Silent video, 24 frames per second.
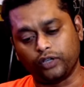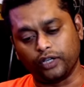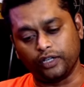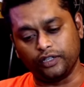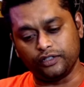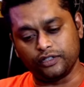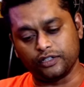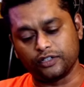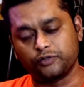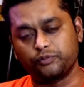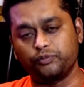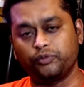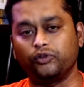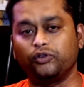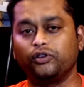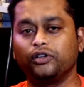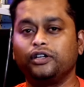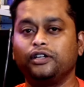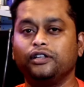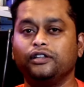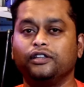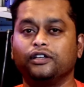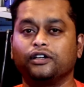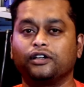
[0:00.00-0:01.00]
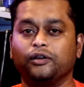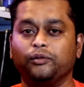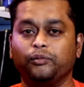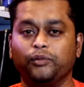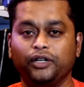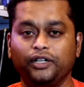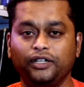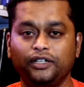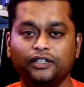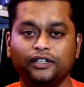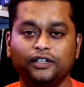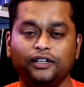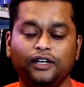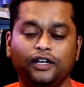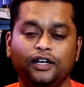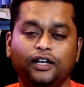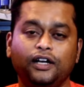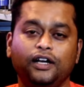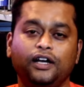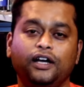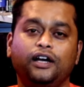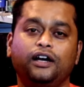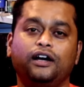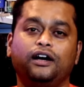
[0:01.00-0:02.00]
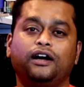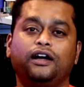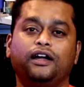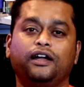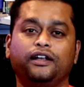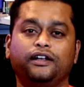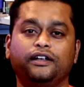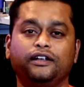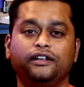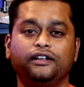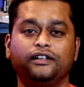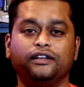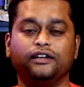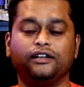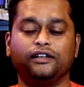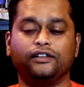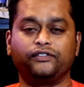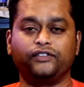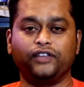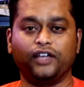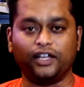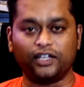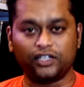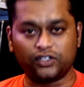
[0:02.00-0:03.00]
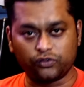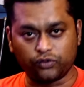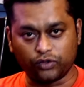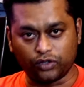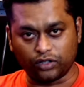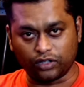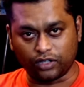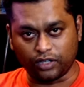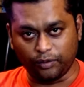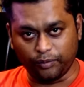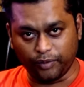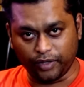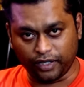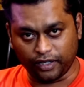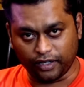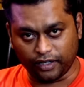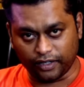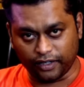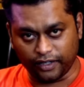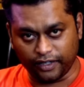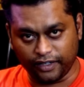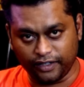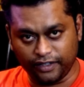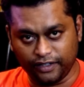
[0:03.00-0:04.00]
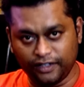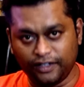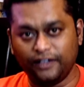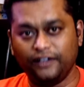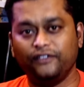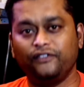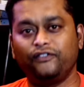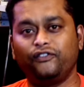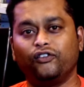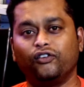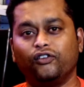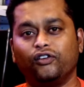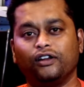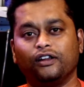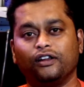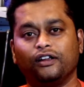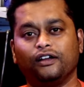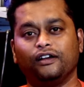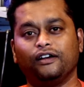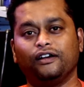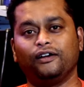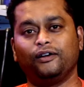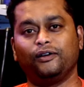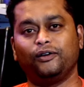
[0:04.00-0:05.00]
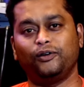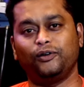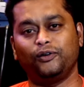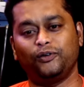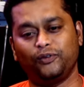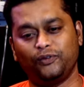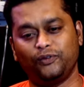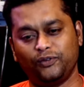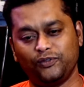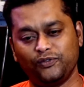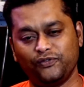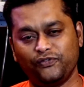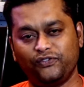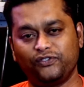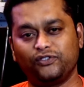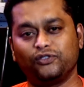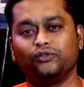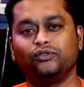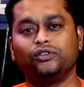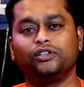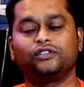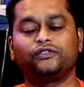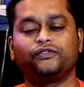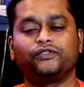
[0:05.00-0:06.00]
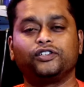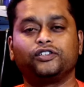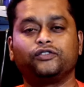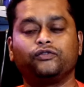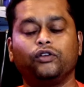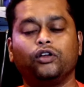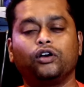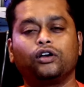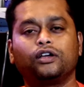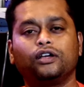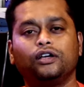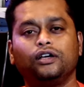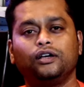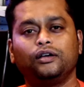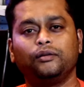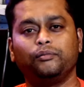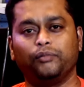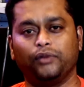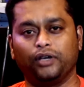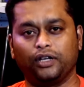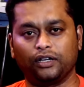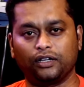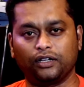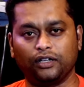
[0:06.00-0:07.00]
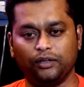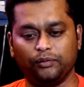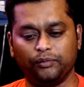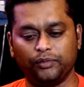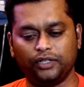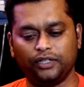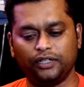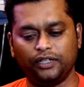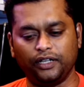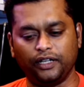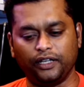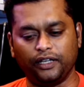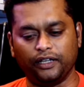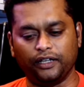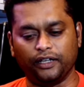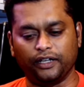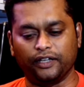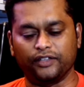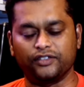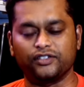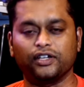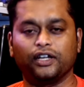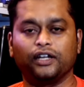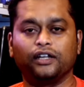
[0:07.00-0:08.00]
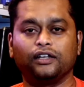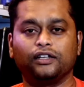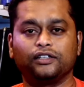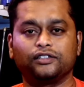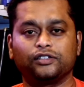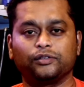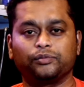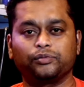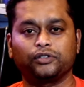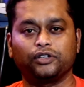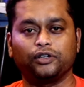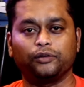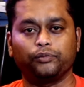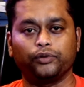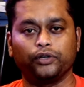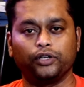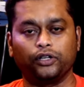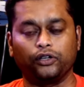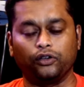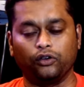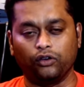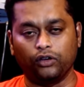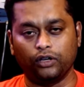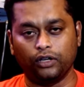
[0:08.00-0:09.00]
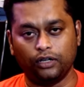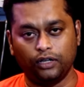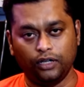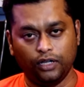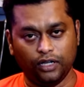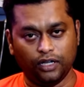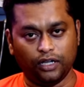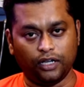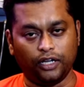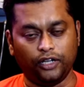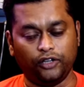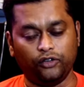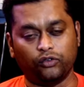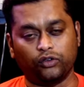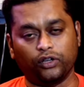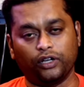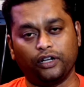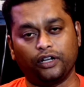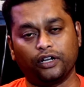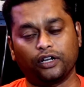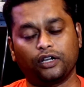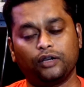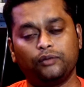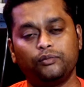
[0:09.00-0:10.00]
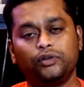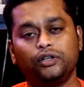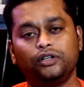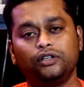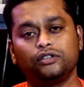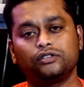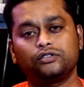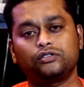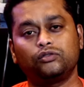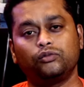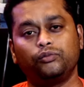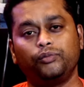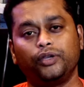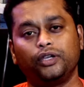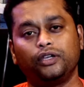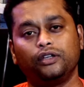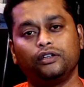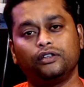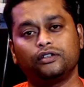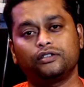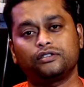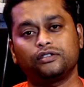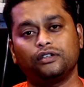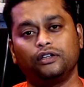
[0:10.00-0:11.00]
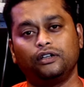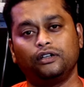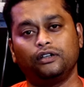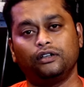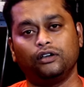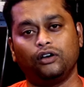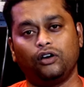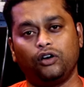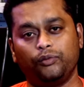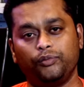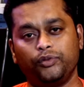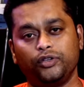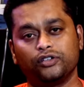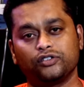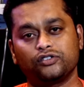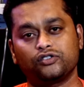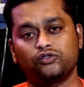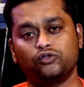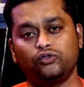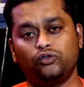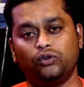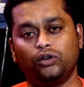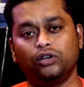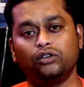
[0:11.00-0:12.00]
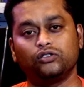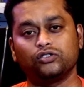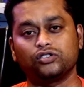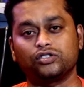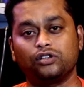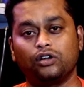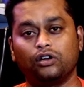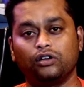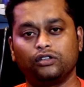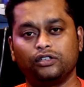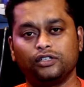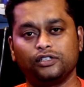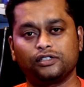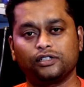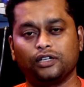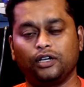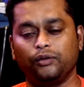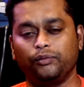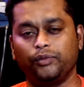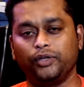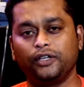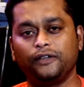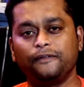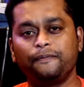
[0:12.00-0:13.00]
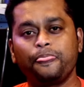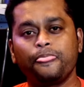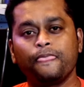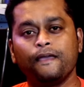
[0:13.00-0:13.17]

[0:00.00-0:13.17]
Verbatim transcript: you can just put it in the comment. And uh, thanks for coming again for uh, Sundar's Fish Vlog. Marakama neenga enga channel la subscribe pannikonga. And you can recommend us to beginners and hobbyists who want to start this hobby.